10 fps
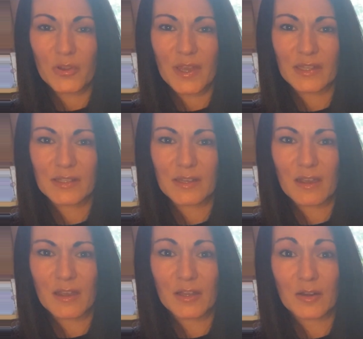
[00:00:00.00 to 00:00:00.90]
That's
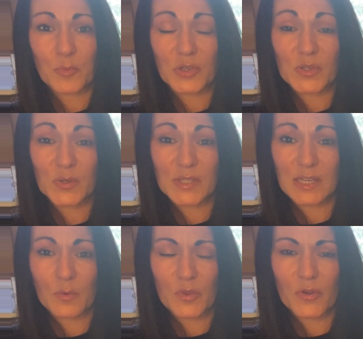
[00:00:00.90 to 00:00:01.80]
a number
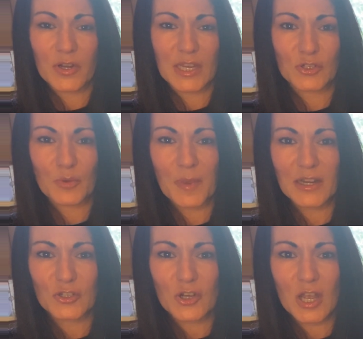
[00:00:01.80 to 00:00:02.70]
associated with Archangel
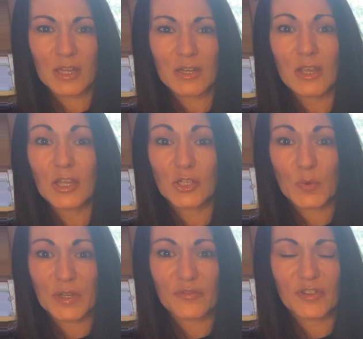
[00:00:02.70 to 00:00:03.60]
Metatron,
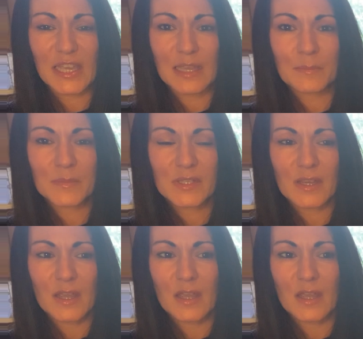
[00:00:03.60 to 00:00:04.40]
twin flames.